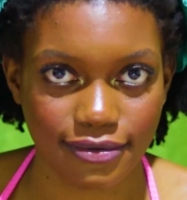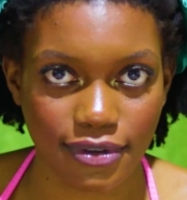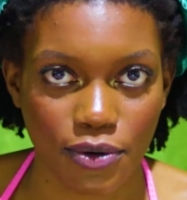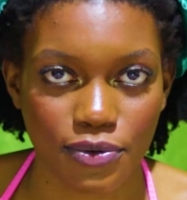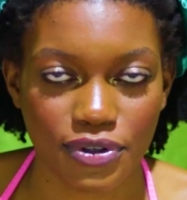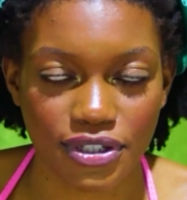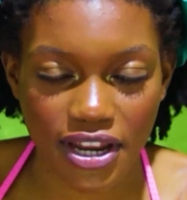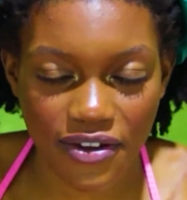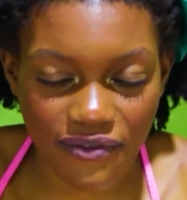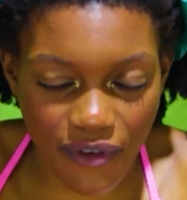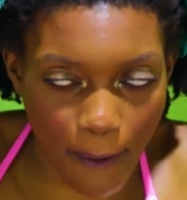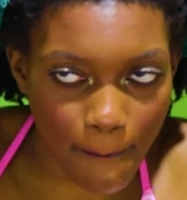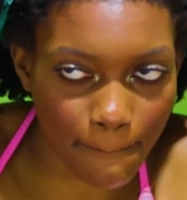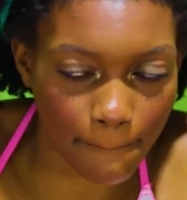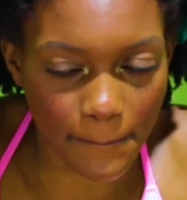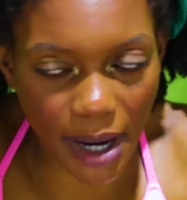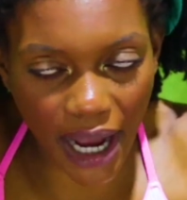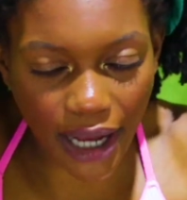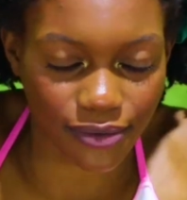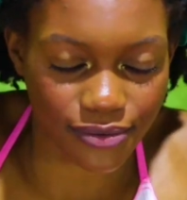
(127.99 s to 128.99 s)
It was never
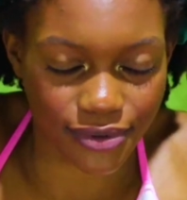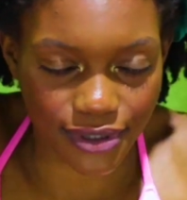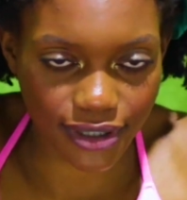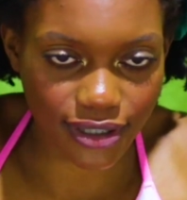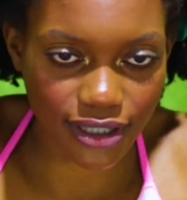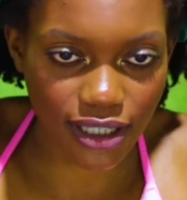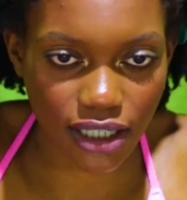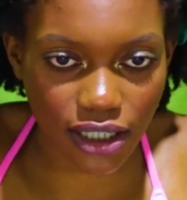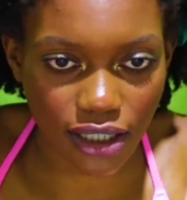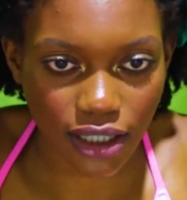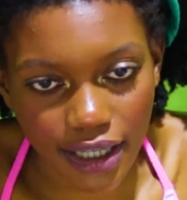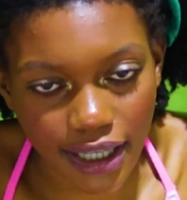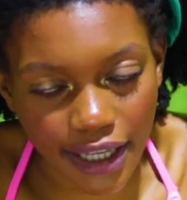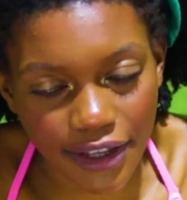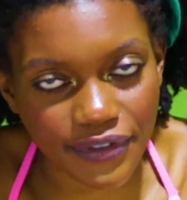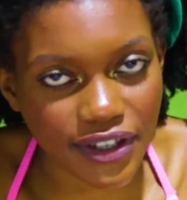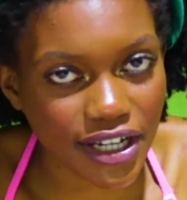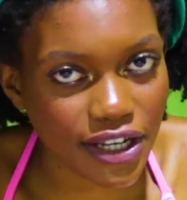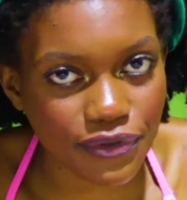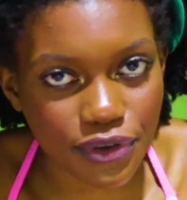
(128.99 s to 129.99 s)
bouncy. Like
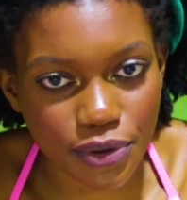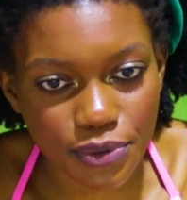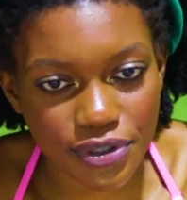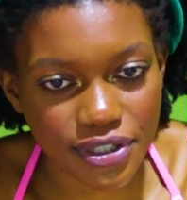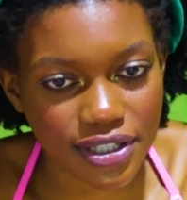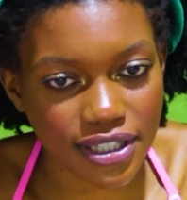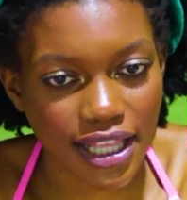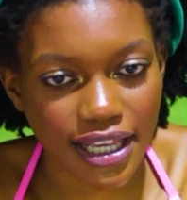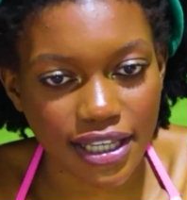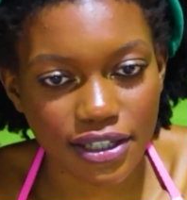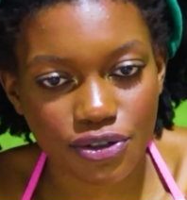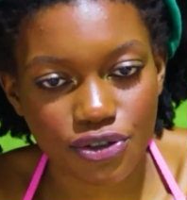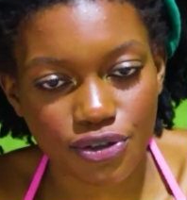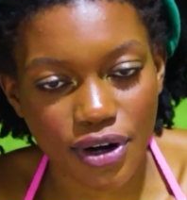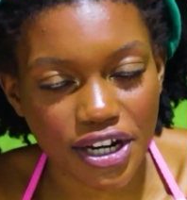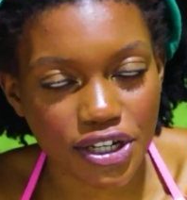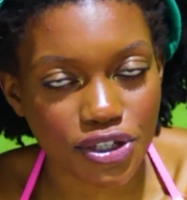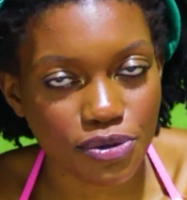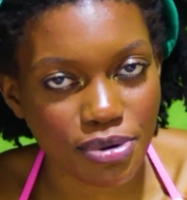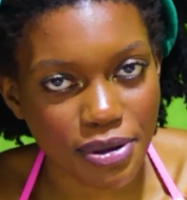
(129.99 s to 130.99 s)
even if it was like
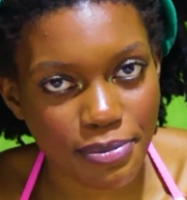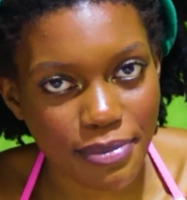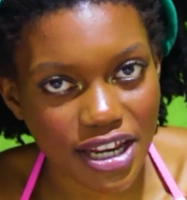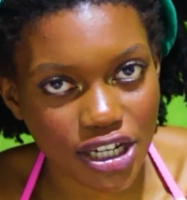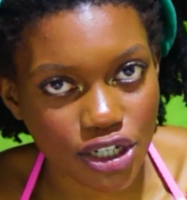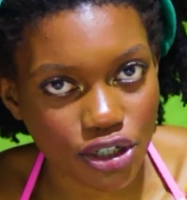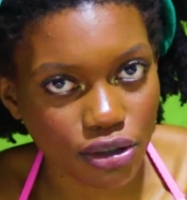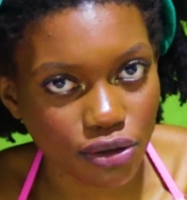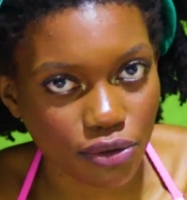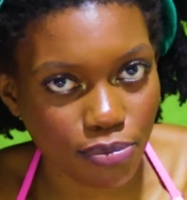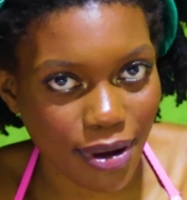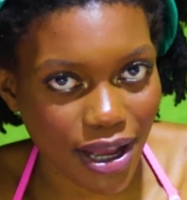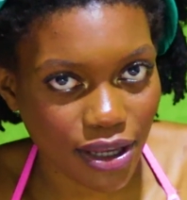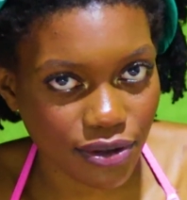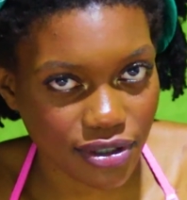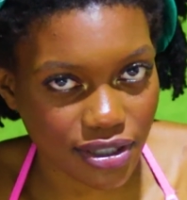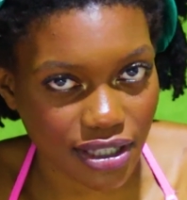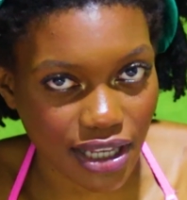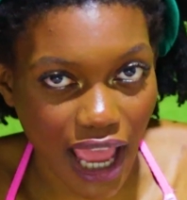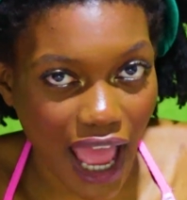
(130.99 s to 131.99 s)
trying to be made to look
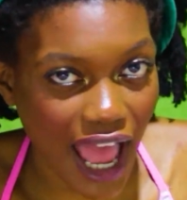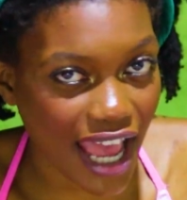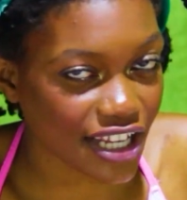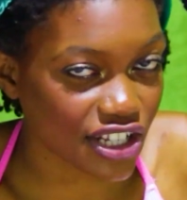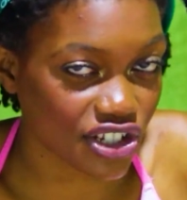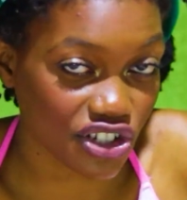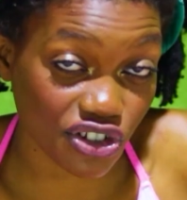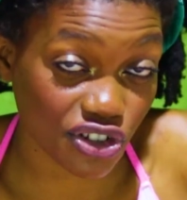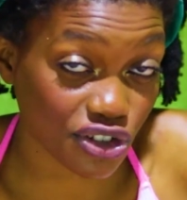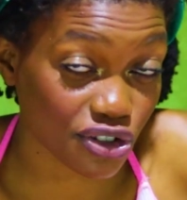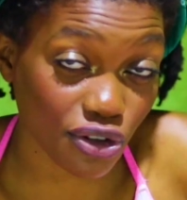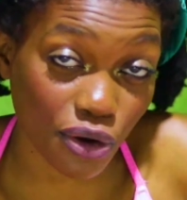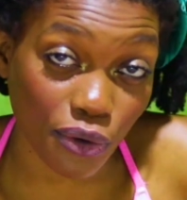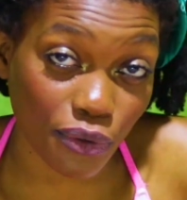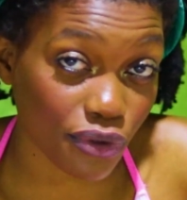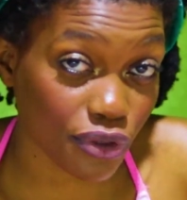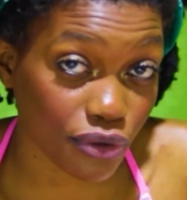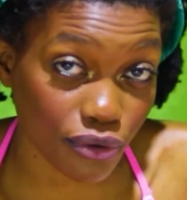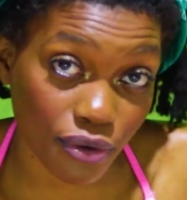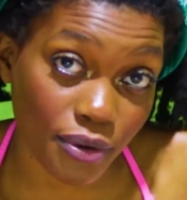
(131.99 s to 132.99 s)
bouncy, I just saw
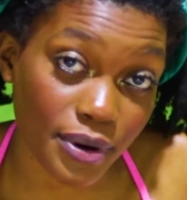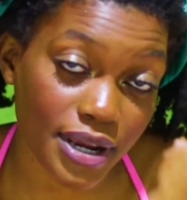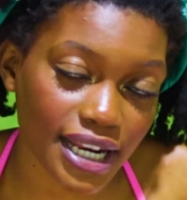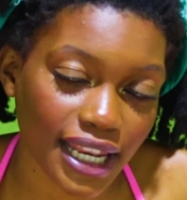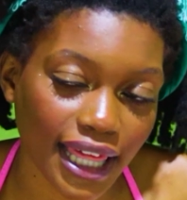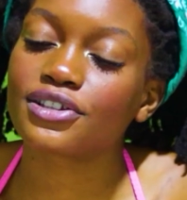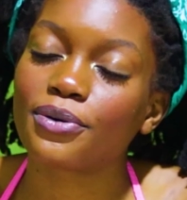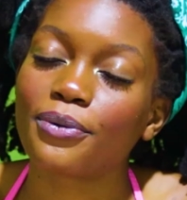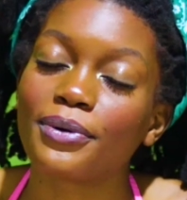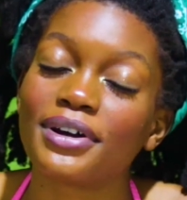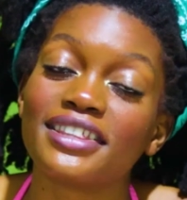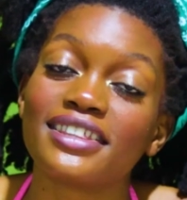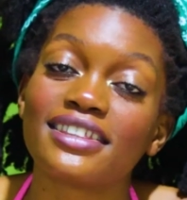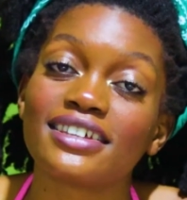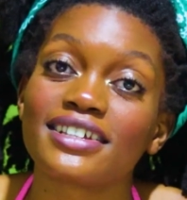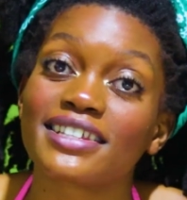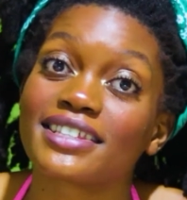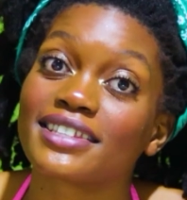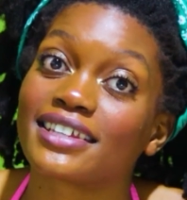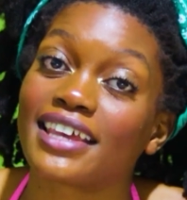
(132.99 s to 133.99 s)
through it. So when
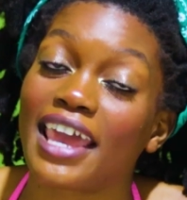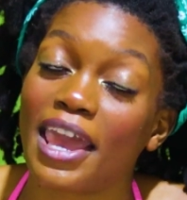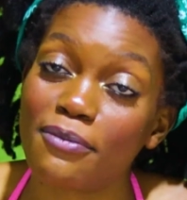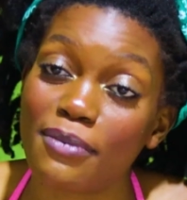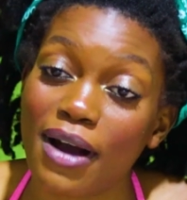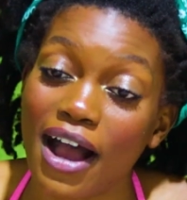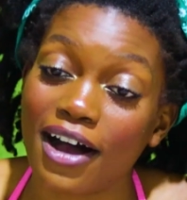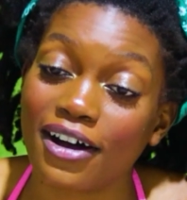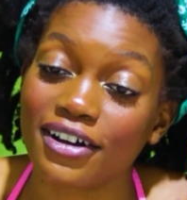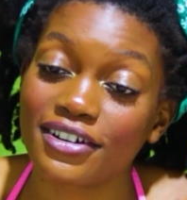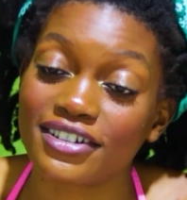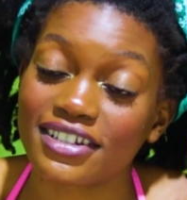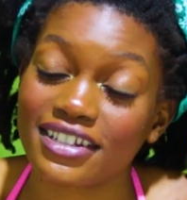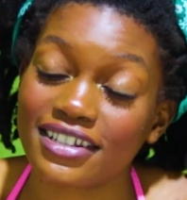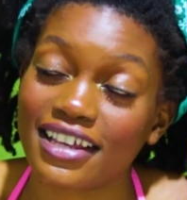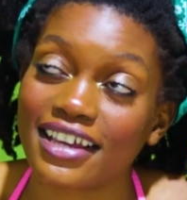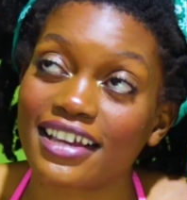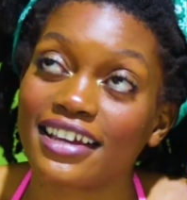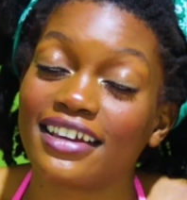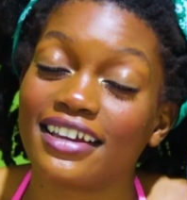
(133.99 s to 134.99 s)
this came out, I was
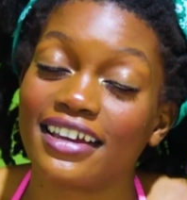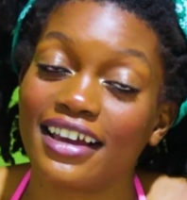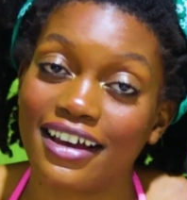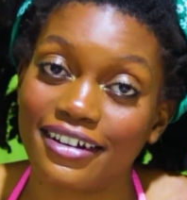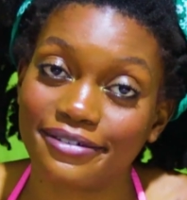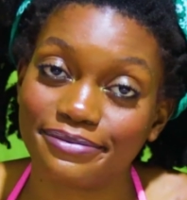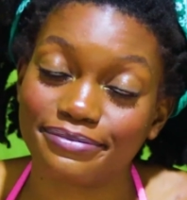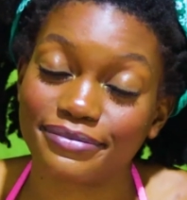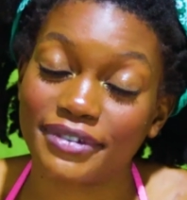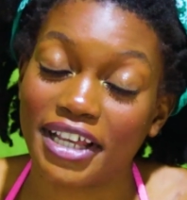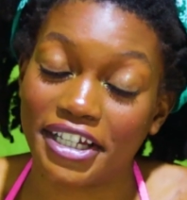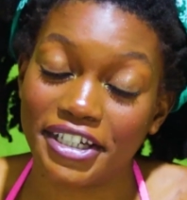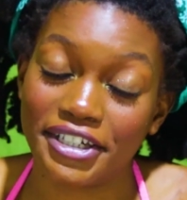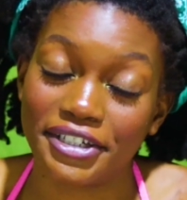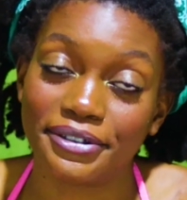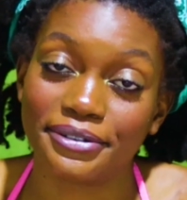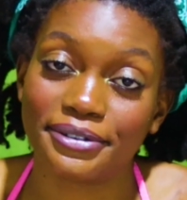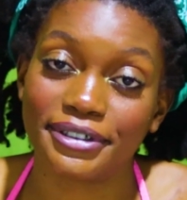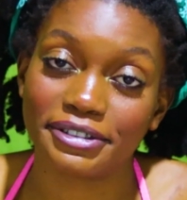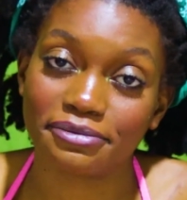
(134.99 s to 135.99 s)
just like, yeah, I
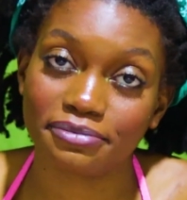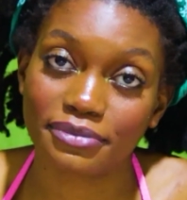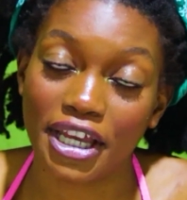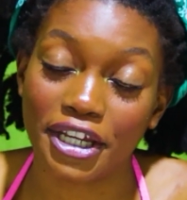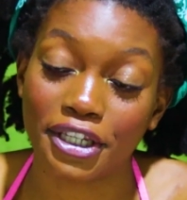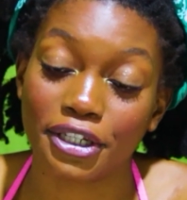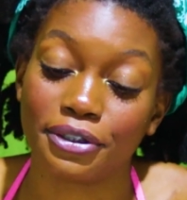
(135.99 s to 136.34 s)
knew it